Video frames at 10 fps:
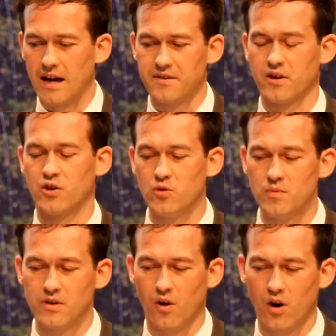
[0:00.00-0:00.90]
either
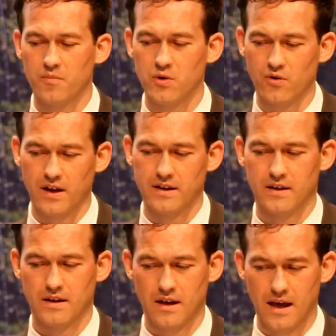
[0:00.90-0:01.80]
human or
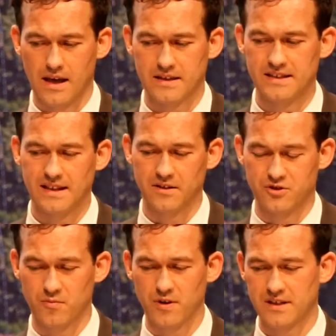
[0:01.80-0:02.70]
murine CLL
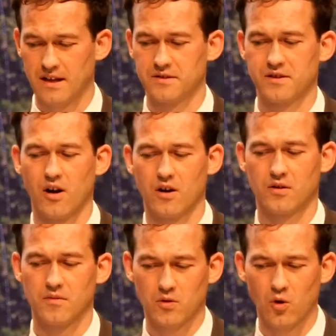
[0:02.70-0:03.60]
tumor cells
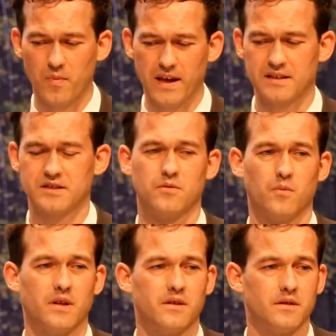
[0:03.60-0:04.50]
are co-mixed
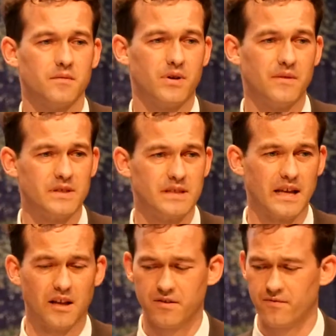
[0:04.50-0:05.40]
with
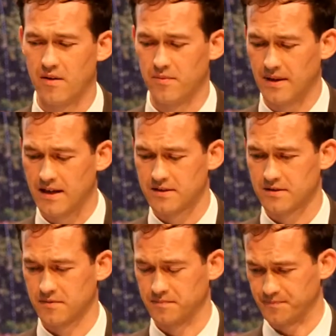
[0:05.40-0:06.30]
previously healthy
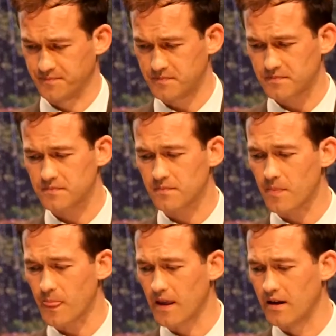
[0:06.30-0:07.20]
fibroblasts.
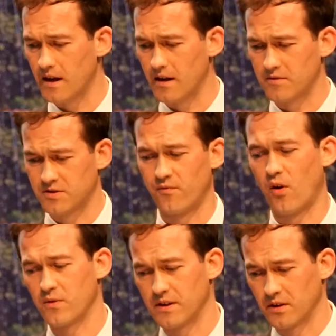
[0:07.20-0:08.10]
So
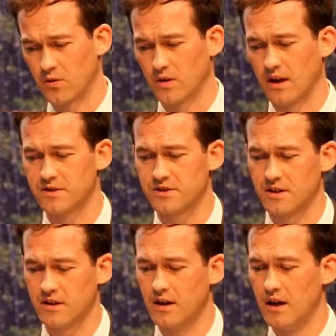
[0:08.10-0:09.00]
following the
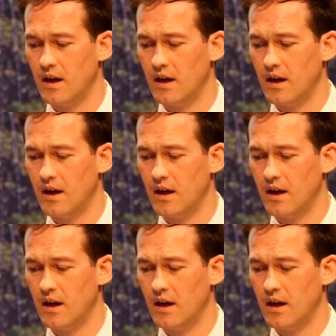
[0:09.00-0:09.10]
co-culture,